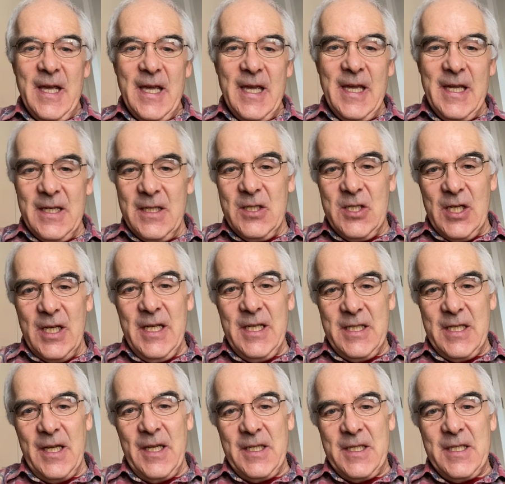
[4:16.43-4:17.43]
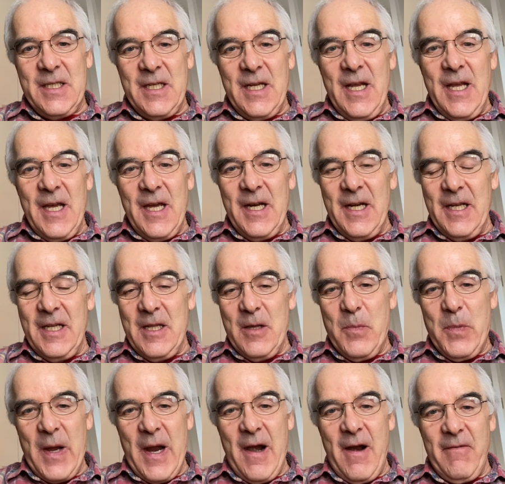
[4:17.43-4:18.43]
in Jesus and in the
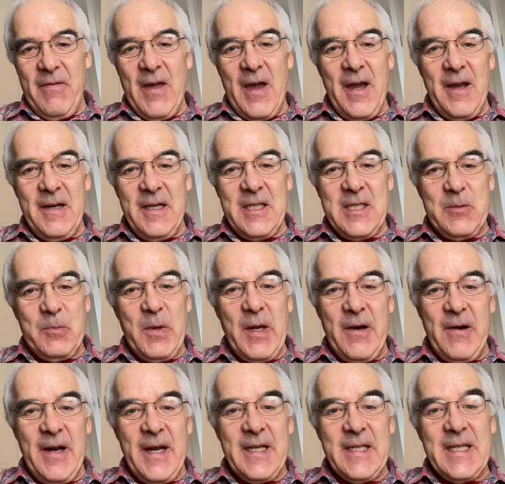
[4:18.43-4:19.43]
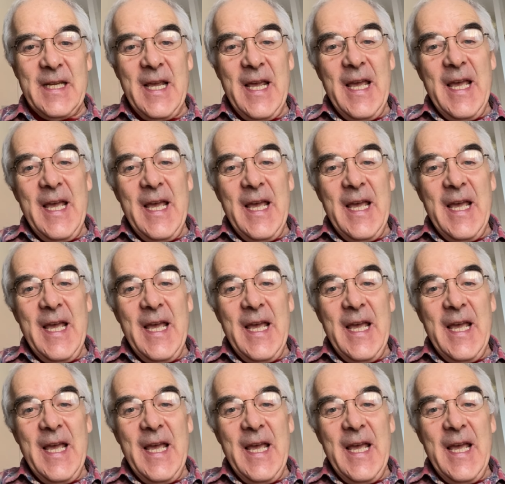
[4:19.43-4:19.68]
power of the Holy Spirit.